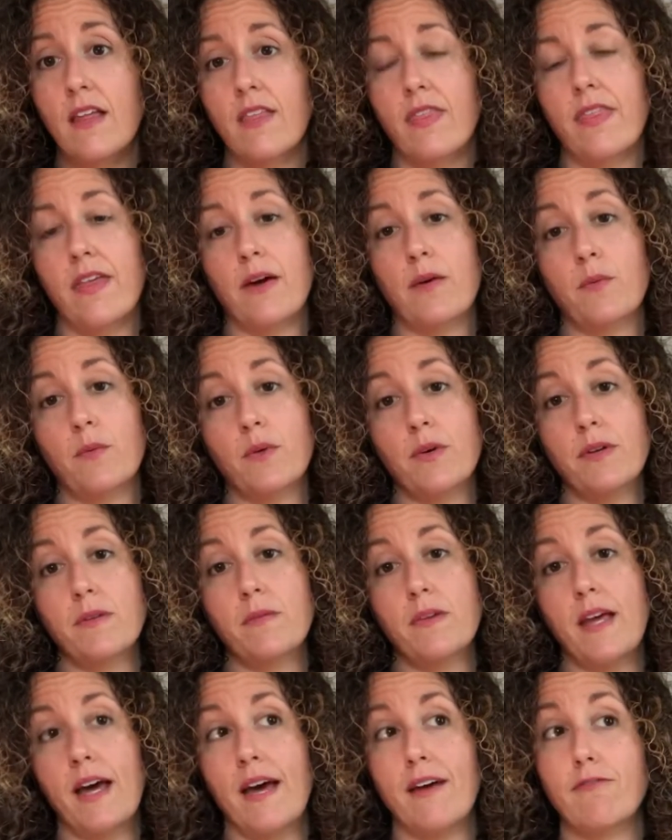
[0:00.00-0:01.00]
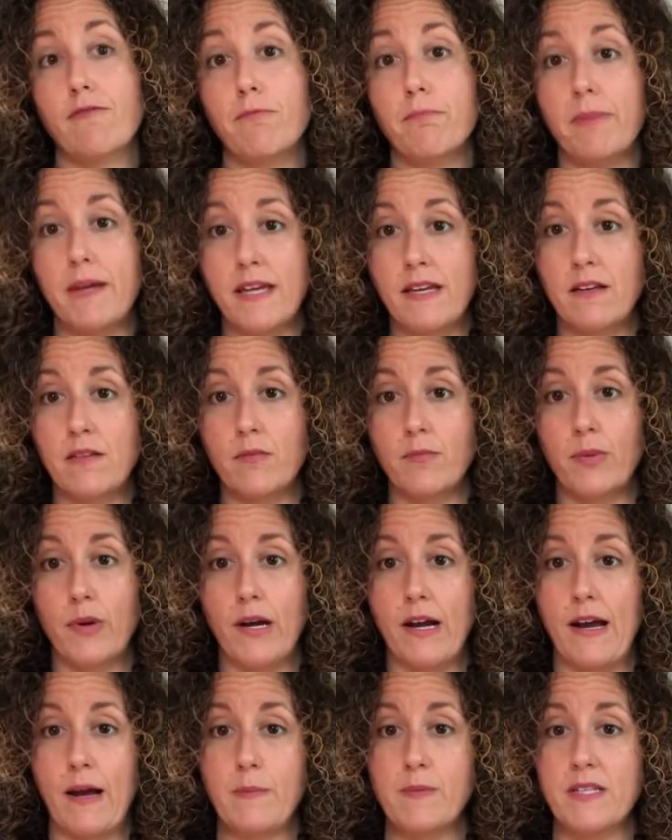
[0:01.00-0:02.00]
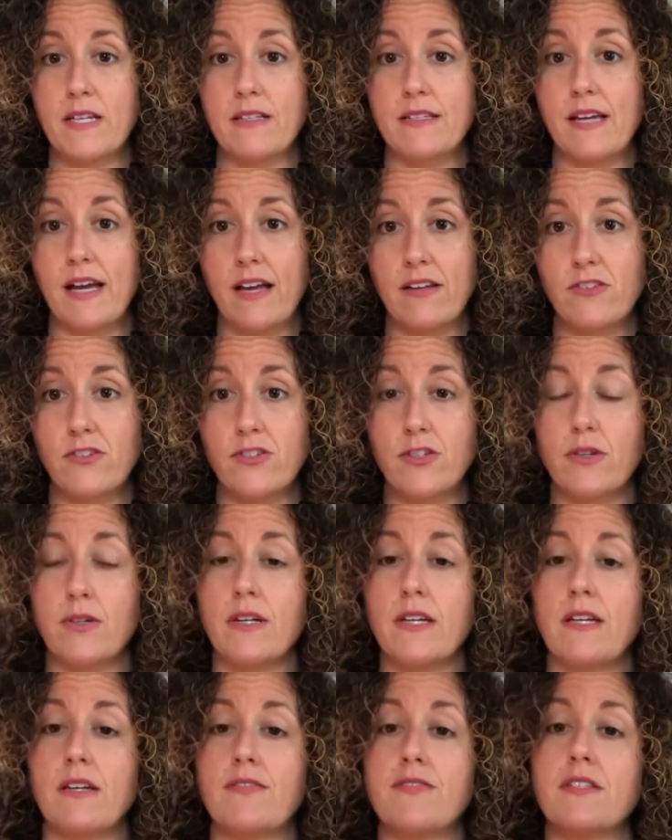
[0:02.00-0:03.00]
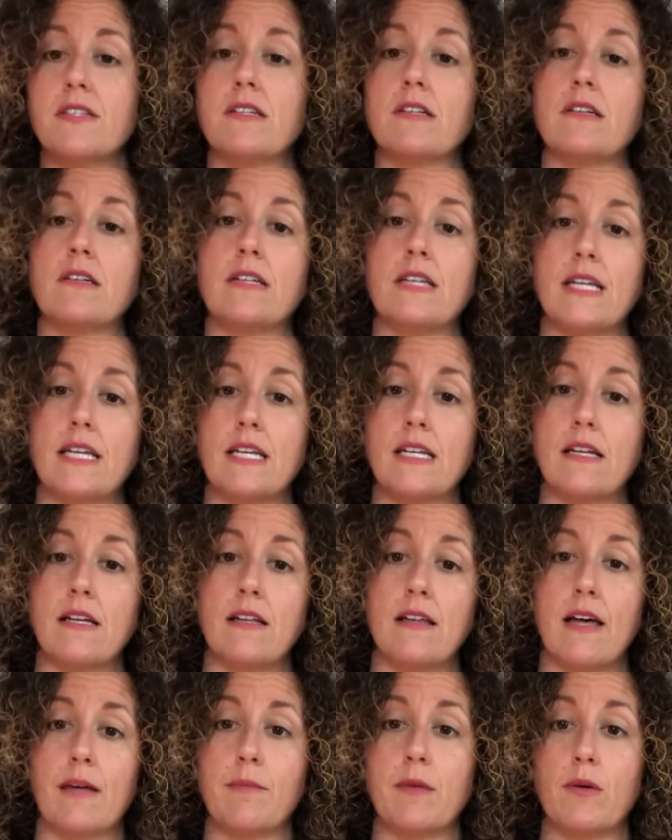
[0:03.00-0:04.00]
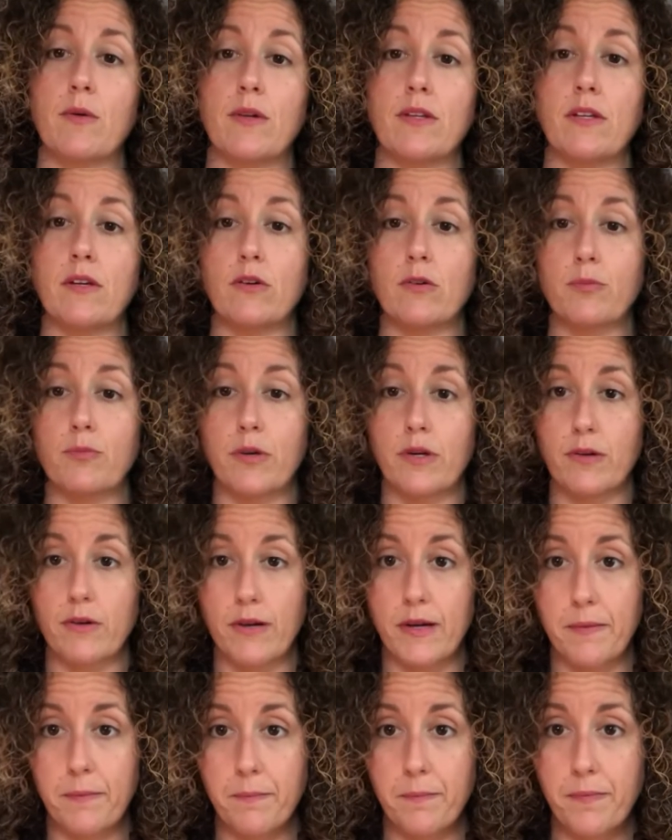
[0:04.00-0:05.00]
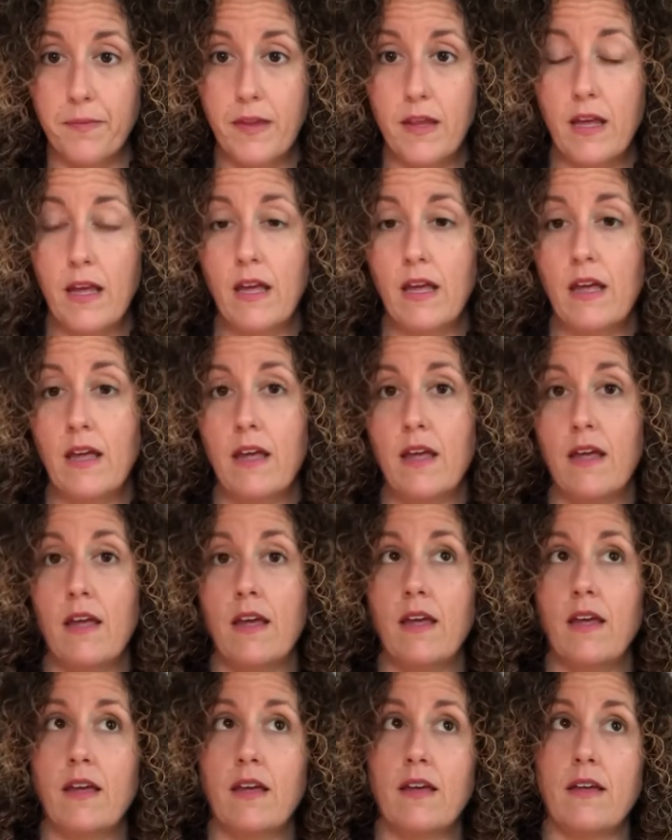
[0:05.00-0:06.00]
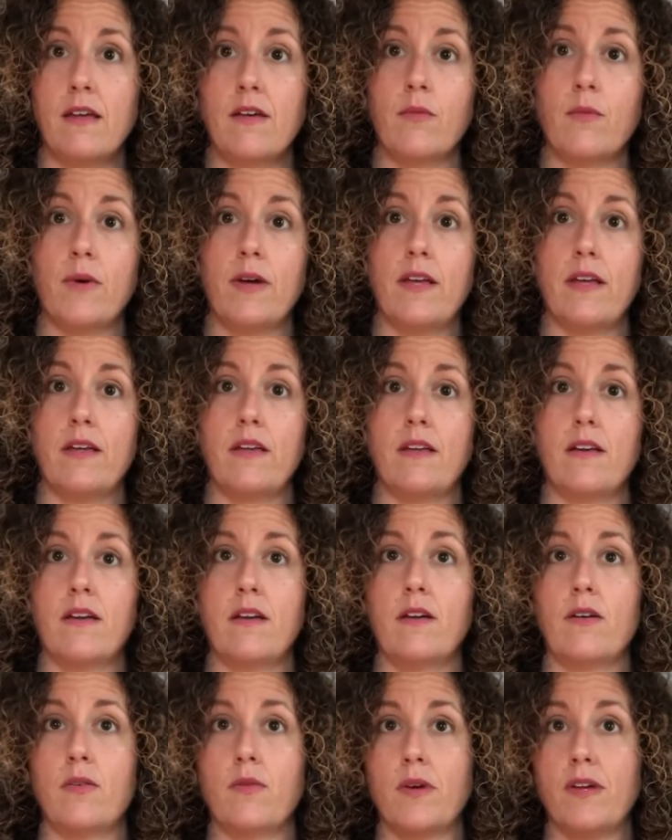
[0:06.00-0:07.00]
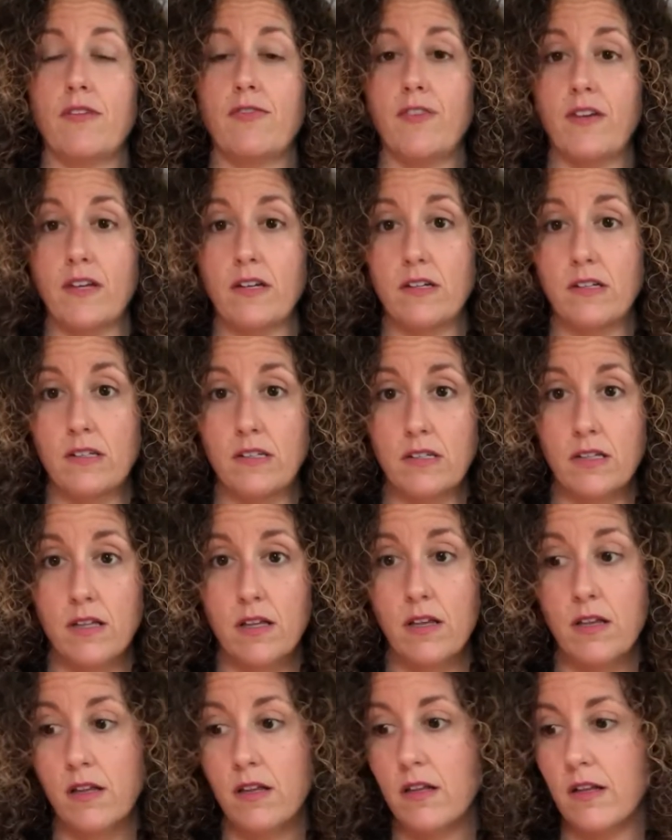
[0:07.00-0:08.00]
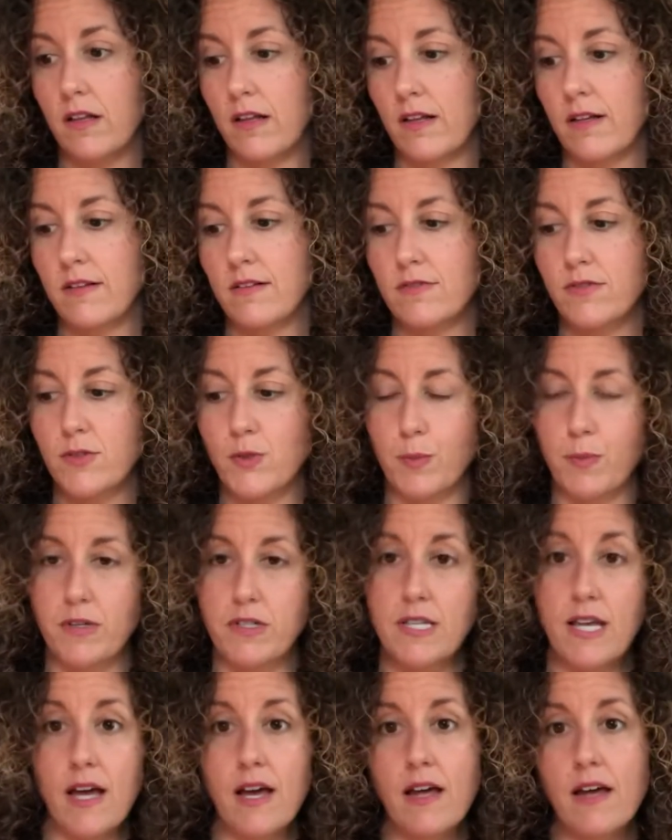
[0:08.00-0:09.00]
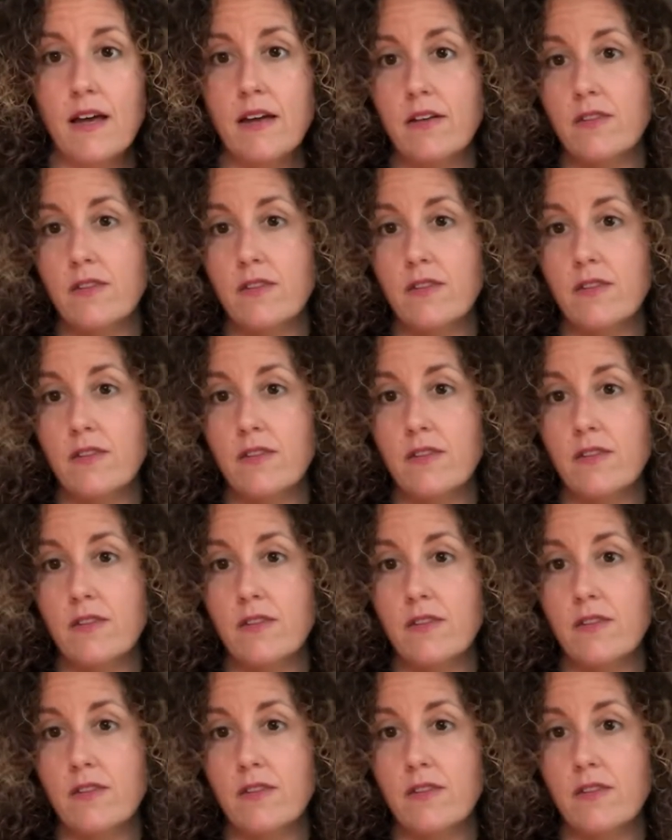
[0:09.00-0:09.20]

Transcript: that would have been perhaps attached to it if still in alignment with the old program. When we feel super sad,